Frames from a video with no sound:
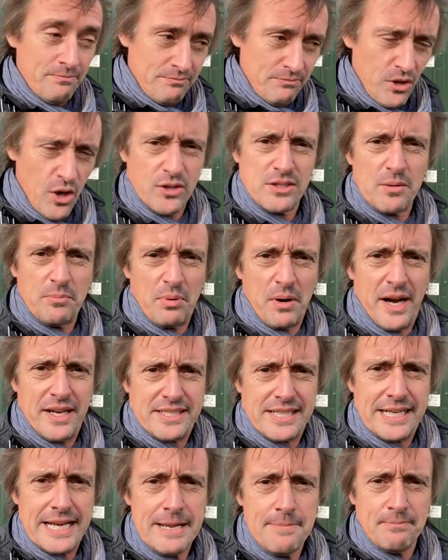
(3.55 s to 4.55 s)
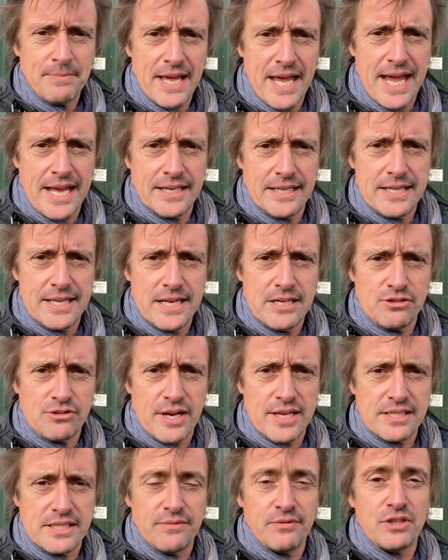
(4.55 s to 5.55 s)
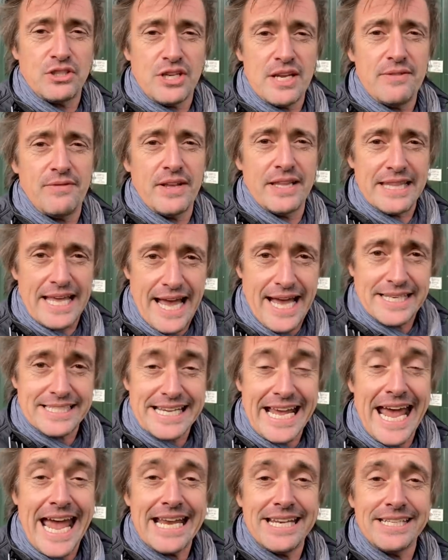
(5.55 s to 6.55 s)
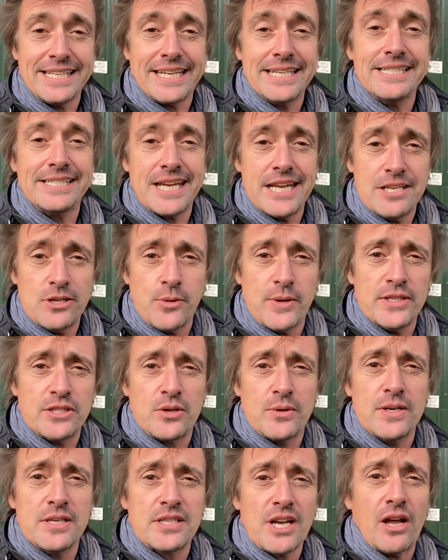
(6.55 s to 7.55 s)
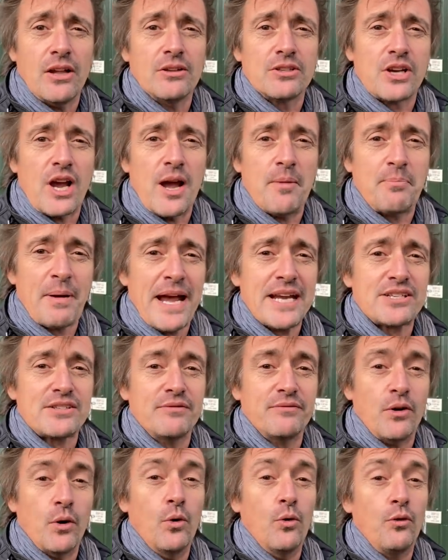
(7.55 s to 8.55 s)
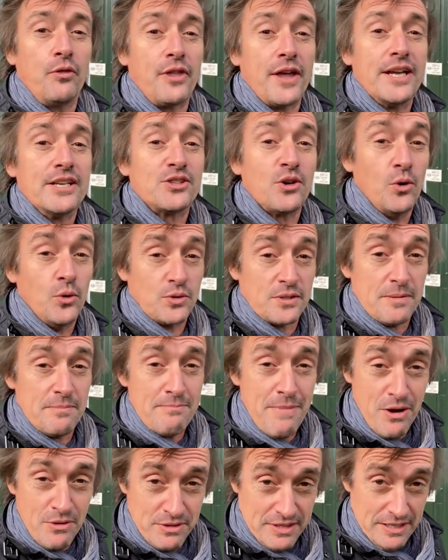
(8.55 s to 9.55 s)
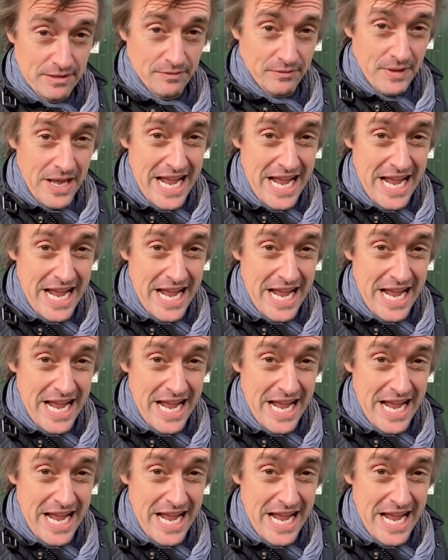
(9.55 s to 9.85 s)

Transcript: not surprisingly, and in the interest of achieving that and continuing to indulge our passion for all things automotive,